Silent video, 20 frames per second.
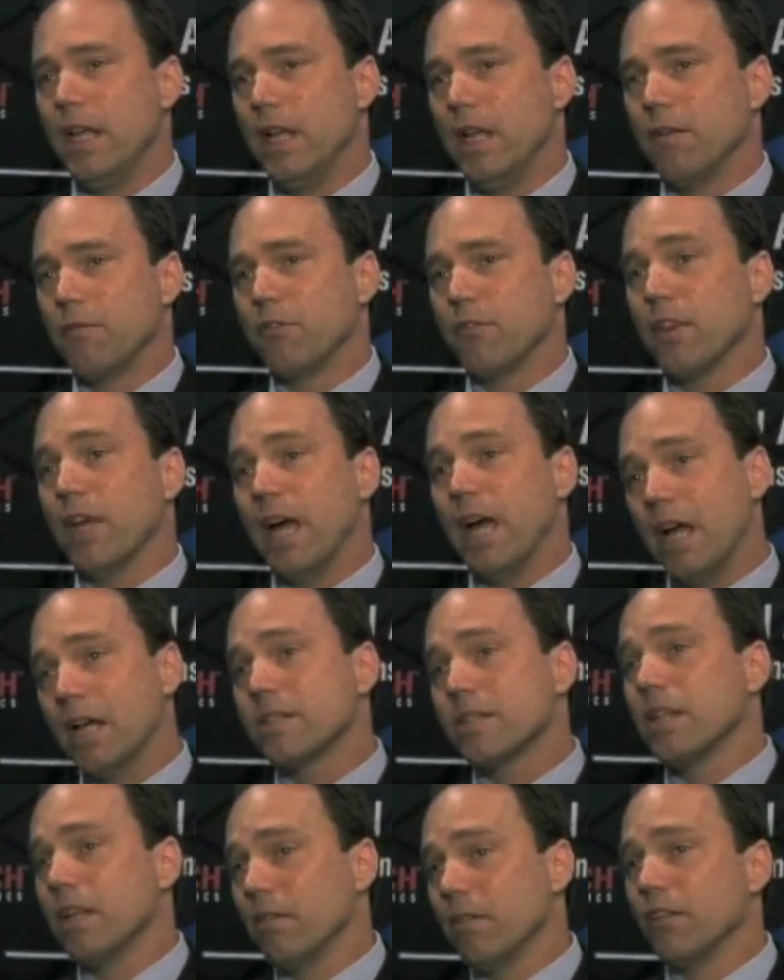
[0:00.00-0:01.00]
And for the
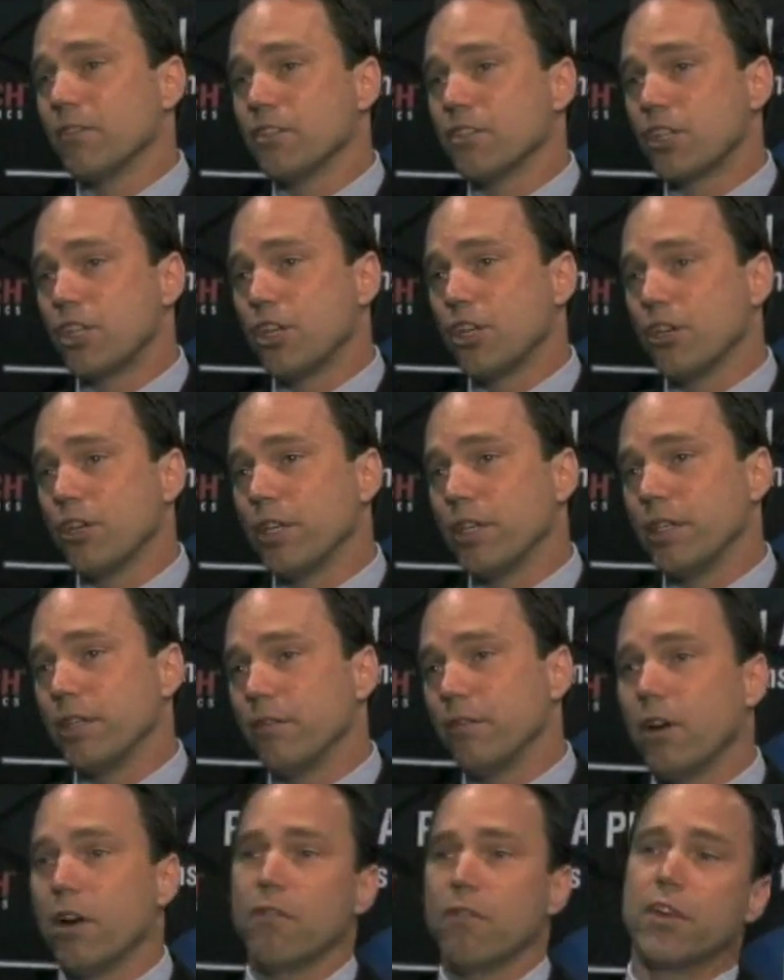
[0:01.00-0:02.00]
highest level of security, the
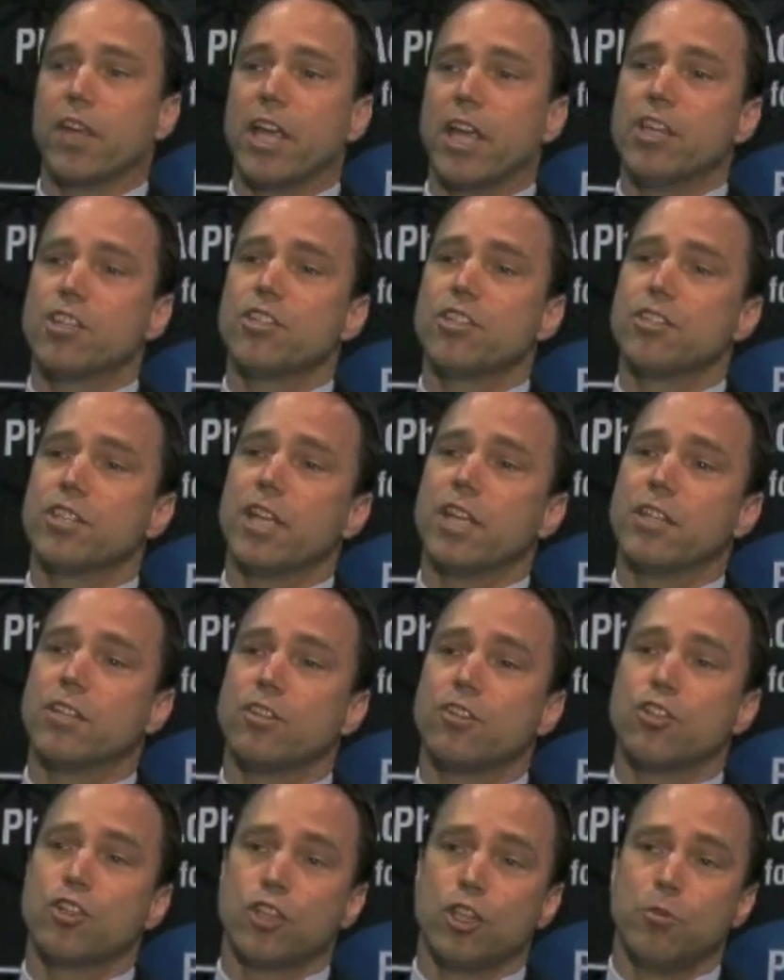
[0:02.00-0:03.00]
verification
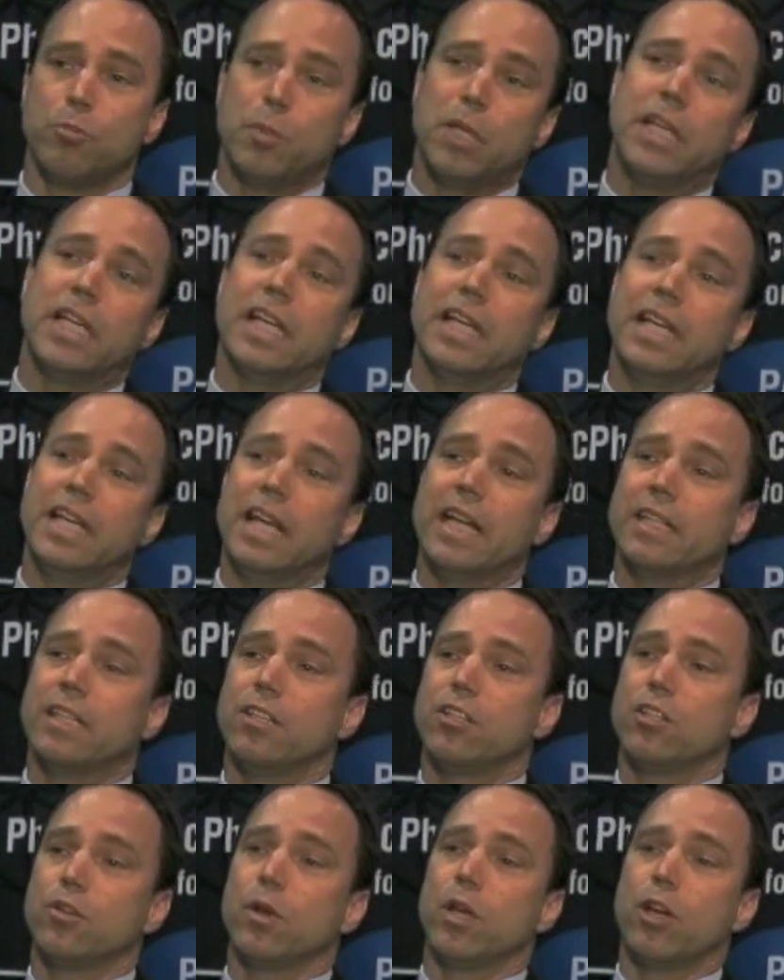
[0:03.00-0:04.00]
station should be
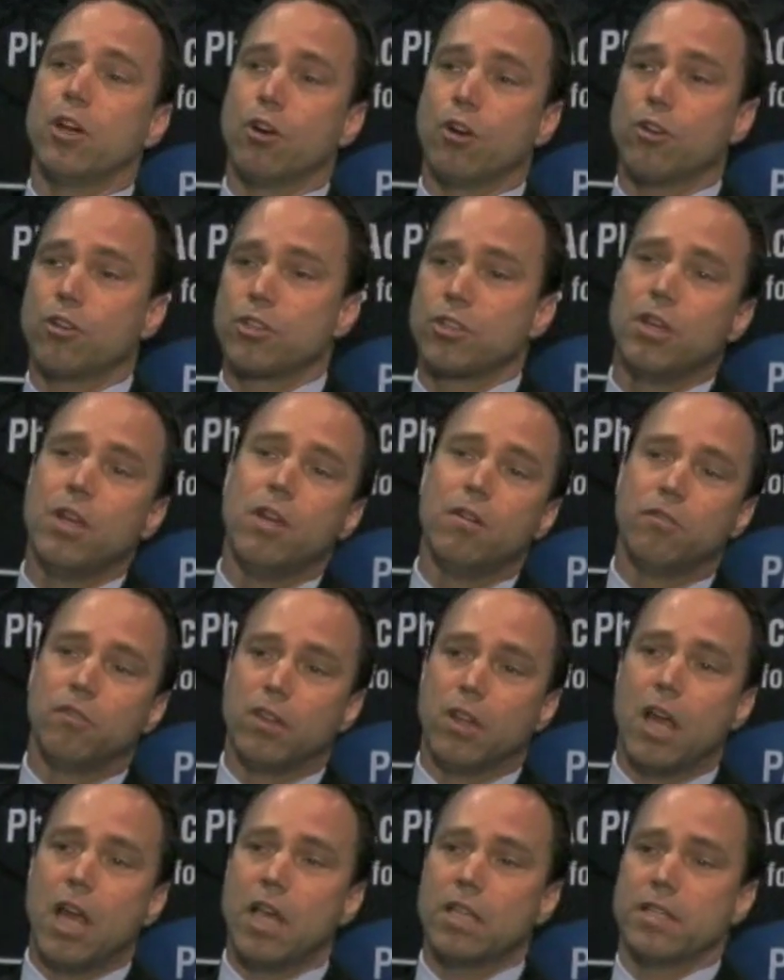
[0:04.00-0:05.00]
connected to a Hirsch
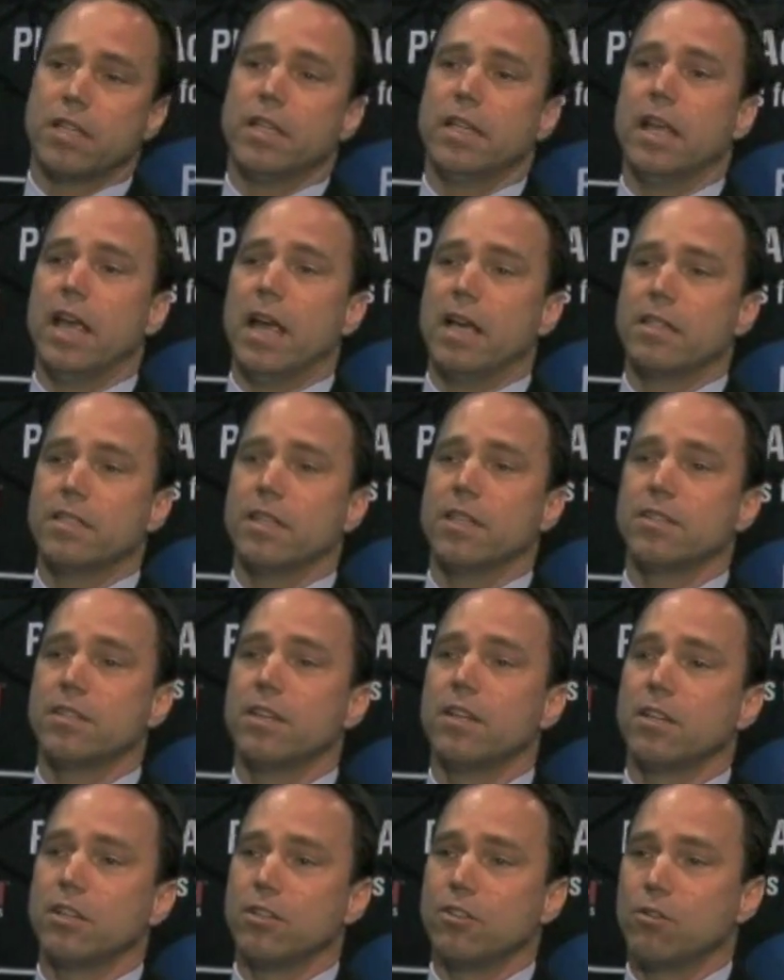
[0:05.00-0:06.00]
Velocity Access
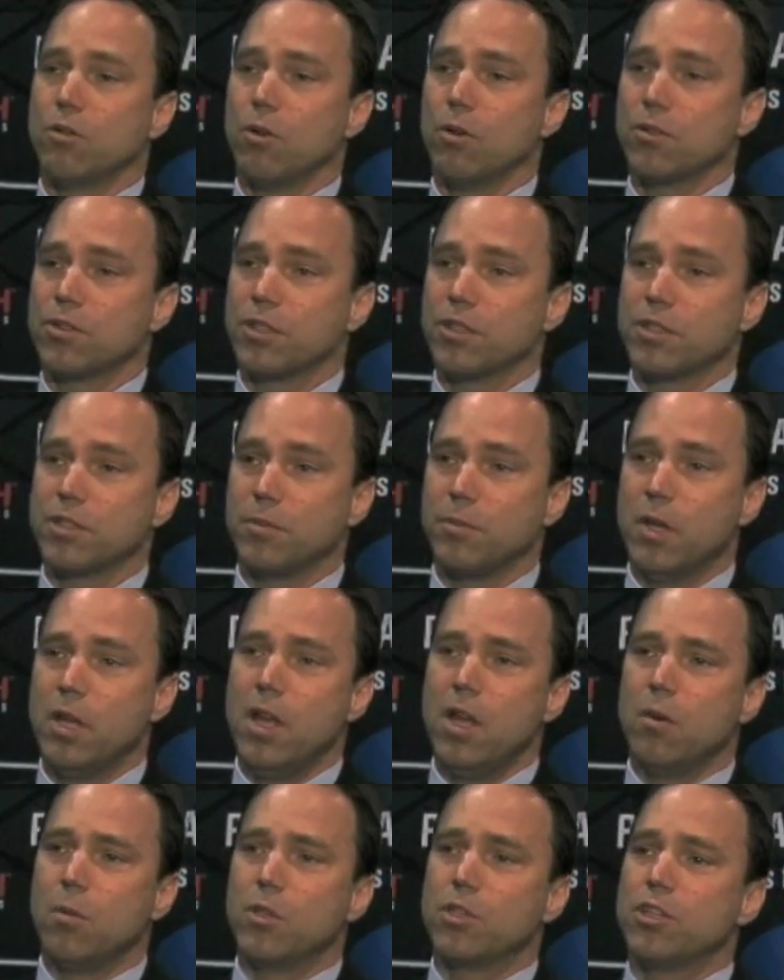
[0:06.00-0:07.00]
Control System,
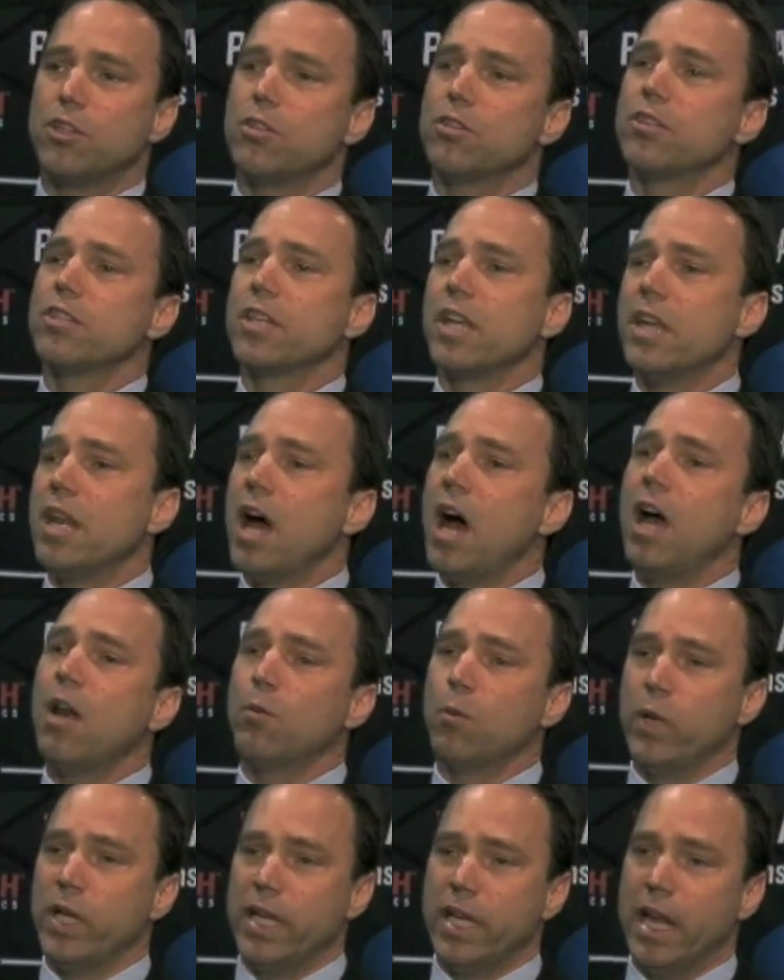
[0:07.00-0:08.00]
which uses a
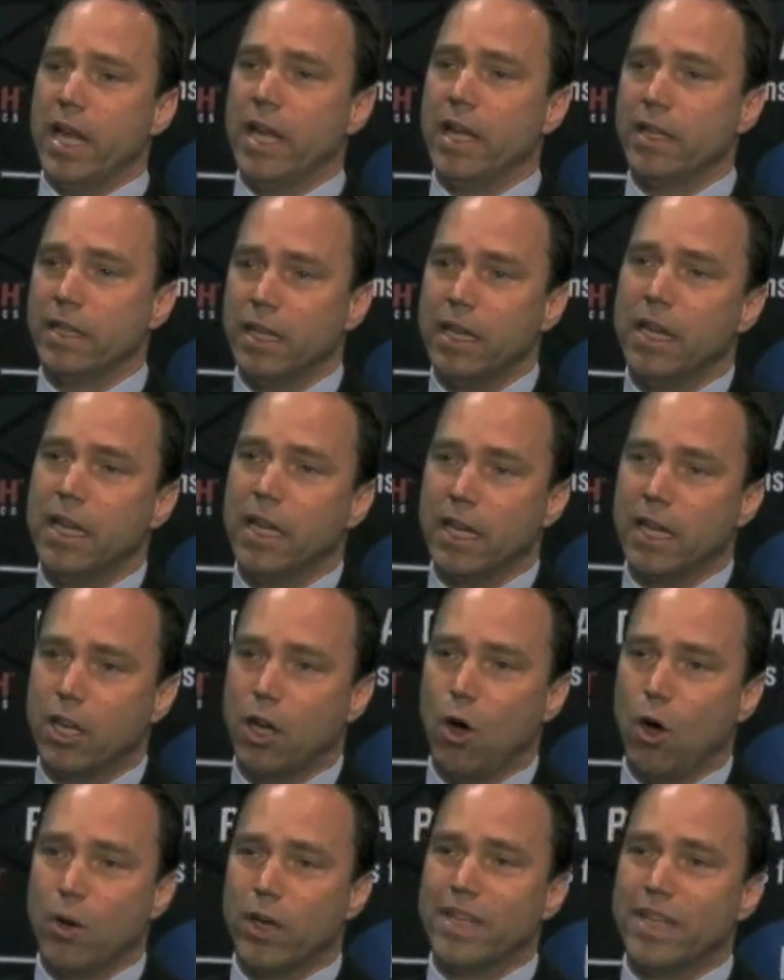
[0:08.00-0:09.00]
non-WIGAND
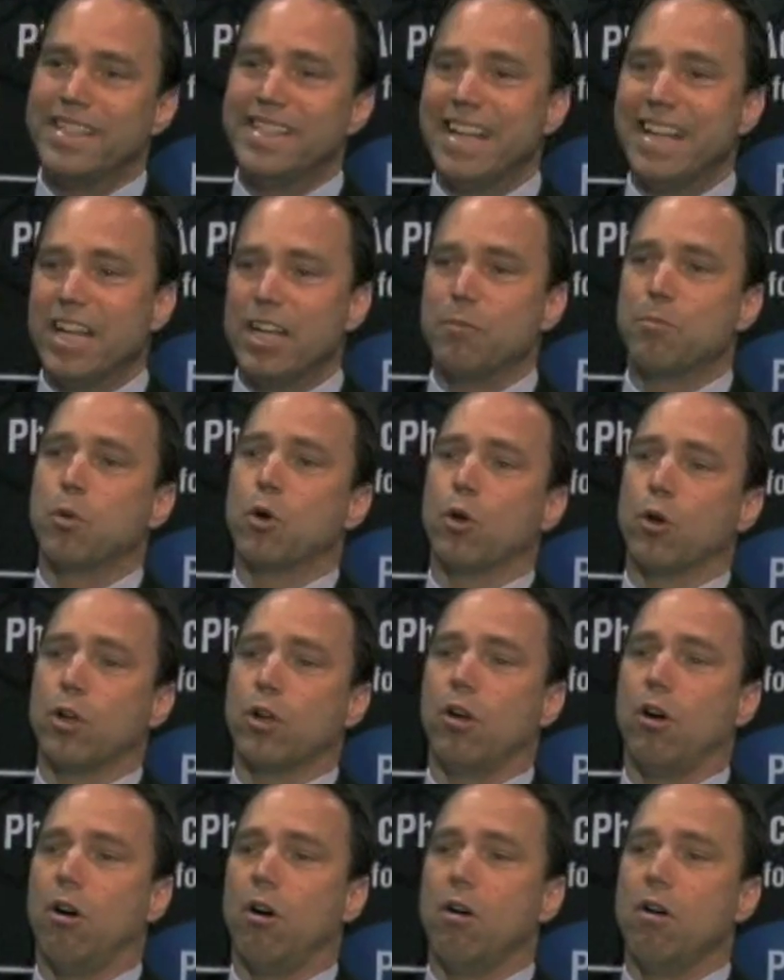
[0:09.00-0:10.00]
encoded data
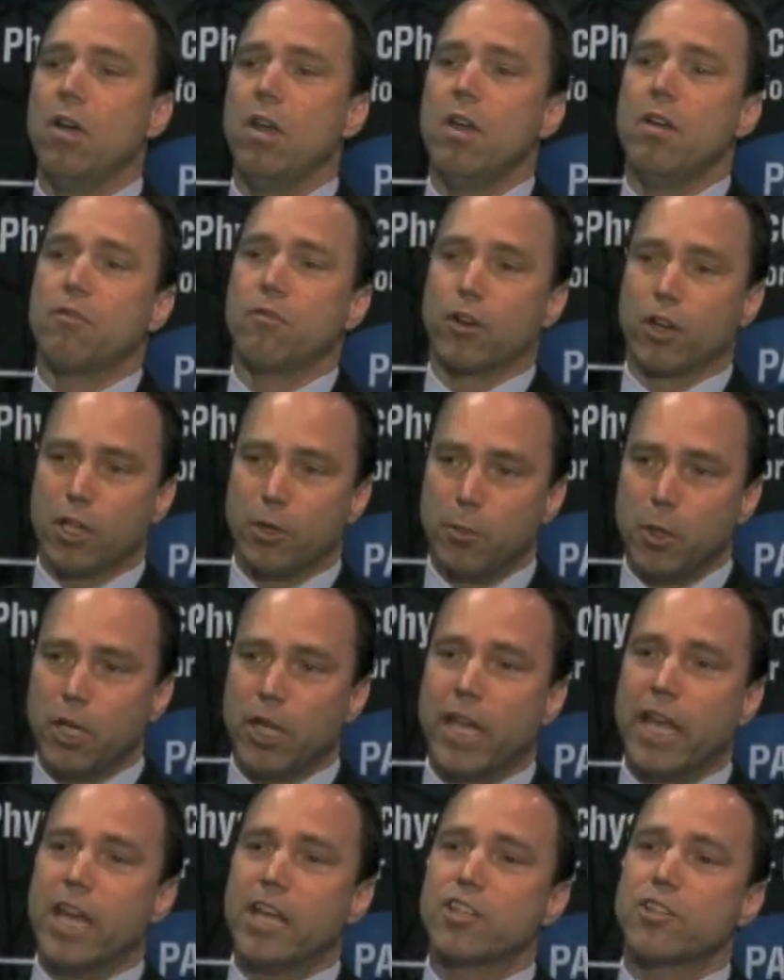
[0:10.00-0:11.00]
protocol for
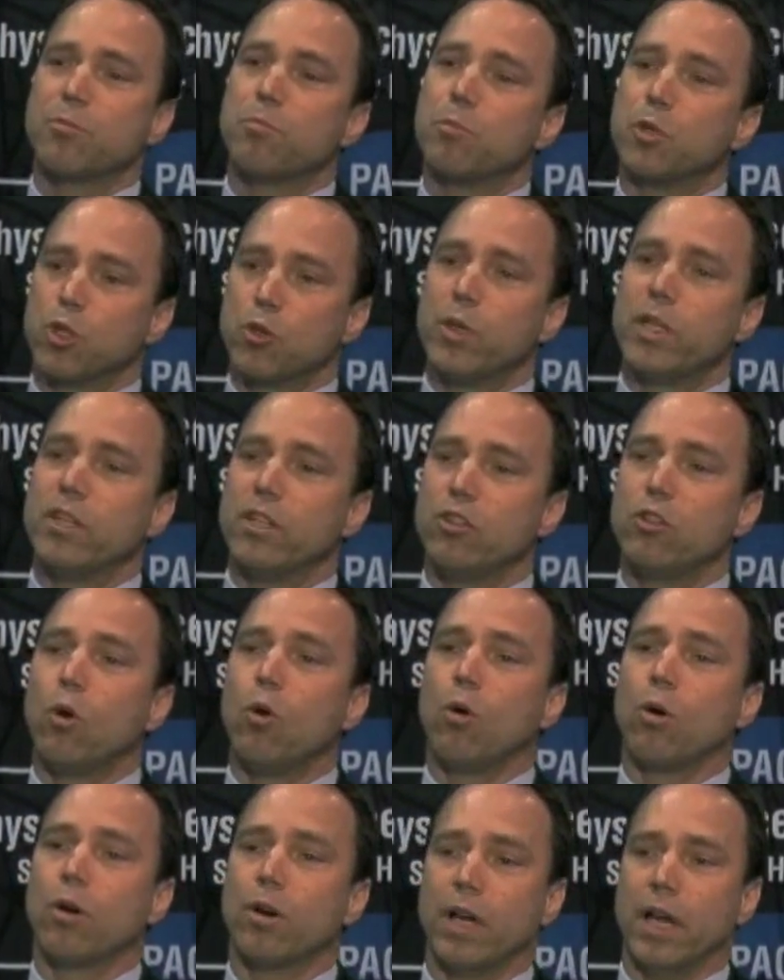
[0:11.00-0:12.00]
communication between the
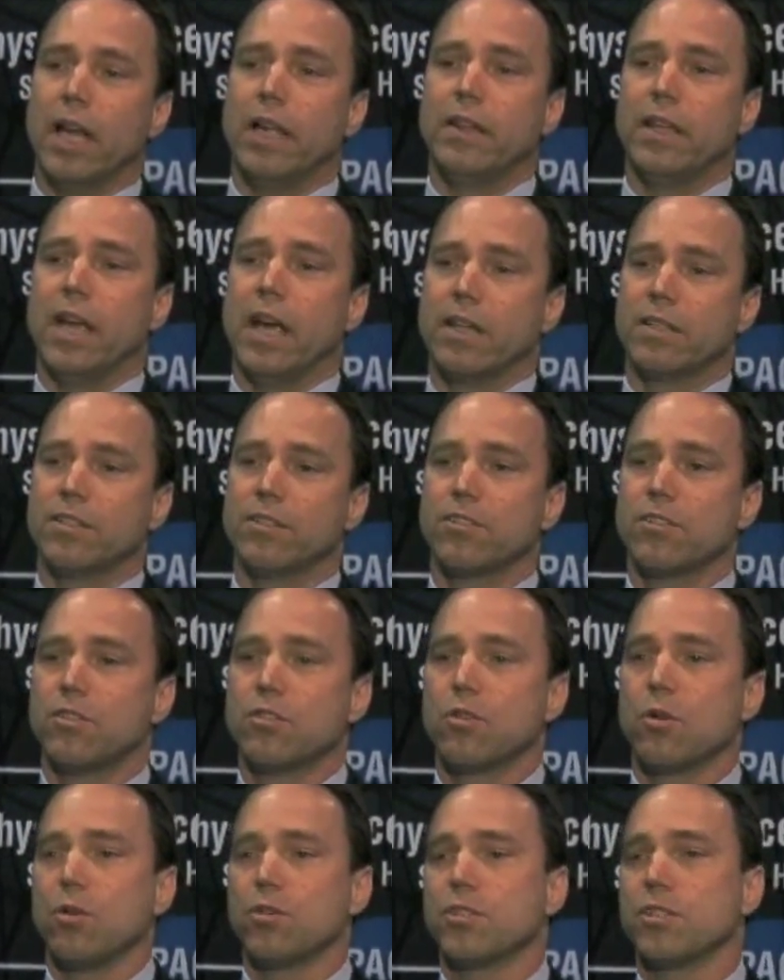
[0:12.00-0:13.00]
door and the access
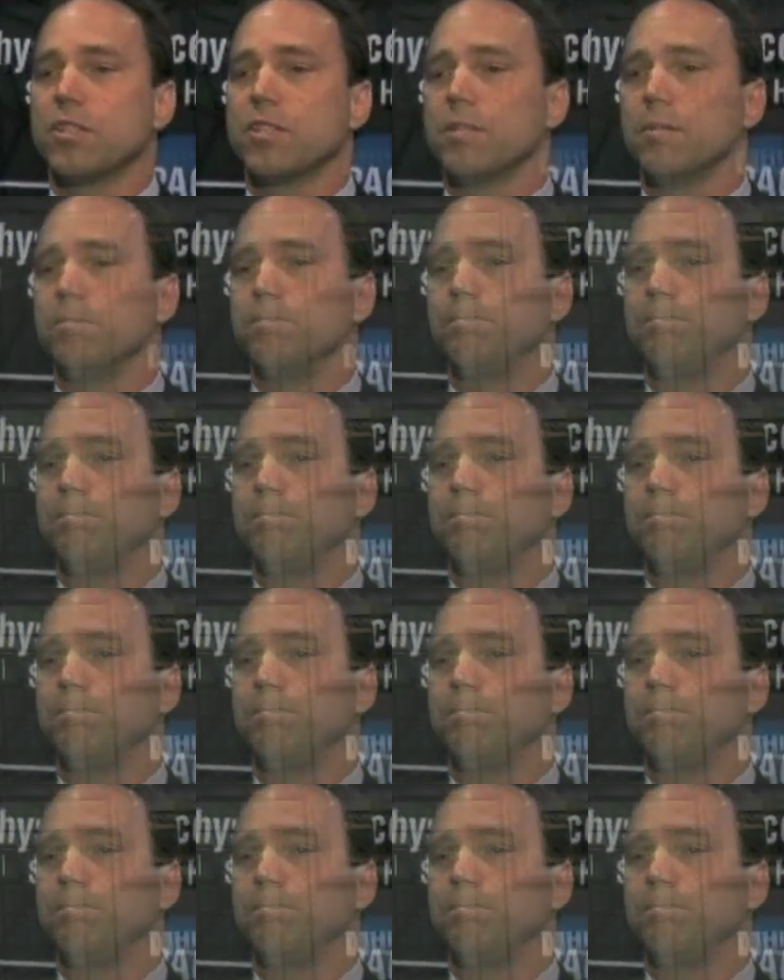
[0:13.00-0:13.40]
control system.